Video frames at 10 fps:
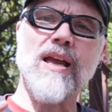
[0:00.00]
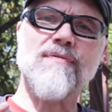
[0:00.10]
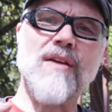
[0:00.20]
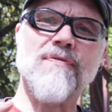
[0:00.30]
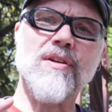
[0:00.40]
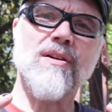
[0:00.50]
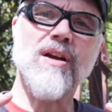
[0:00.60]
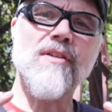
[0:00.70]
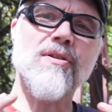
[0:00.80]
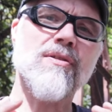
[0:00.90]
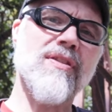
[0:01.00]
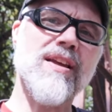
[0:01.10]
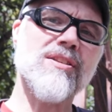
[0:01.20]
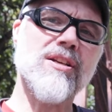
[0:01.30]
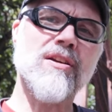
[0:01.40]
If there are other
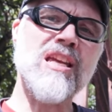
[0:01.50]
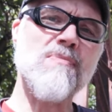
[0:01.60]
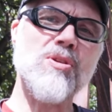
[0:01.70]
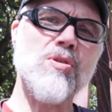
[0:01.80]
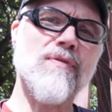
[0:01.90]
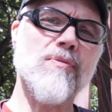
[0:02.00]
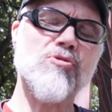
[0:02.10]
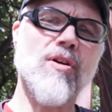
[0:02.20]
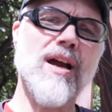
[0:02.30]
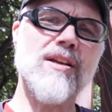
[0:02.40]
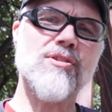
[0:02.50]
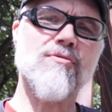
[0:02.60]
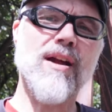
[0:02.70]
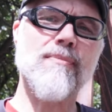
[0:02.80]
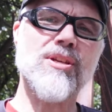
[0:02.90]
things that are keeping you from trying
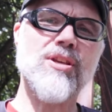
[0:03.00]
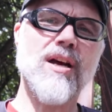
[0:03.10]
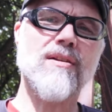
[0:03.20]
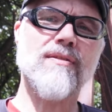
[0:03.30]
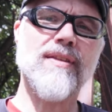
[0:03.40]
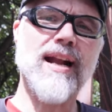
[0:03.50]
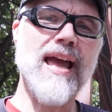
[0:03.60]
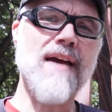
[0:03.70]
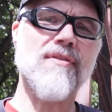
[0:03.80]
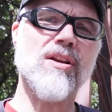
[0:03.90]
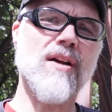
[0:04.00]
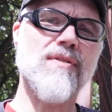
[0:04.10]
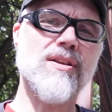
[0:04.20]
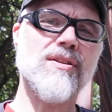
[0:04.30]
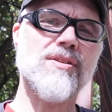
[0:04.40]
ceramic shell that I haven't
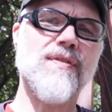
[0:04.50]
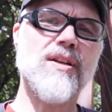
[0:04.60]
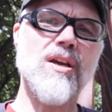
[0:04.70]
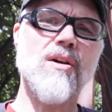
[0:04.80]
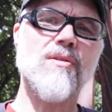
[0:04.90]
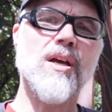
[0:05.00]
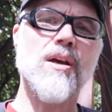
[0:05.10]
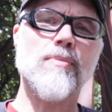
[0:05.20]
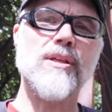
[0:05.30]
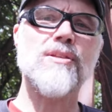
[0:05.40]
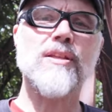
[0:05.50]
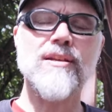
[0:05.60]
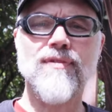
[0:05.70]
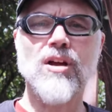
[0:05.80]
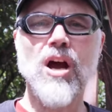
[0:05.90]
covered in this video, please
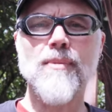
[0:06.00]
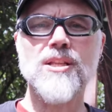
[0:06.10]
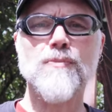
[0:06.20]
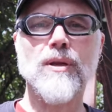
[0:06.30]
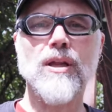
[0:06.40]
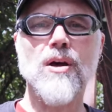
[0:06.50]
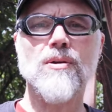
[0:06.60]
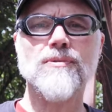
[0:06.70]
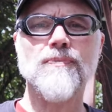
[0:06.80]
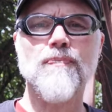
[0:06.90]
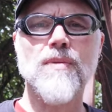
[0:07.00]
leave the comments below.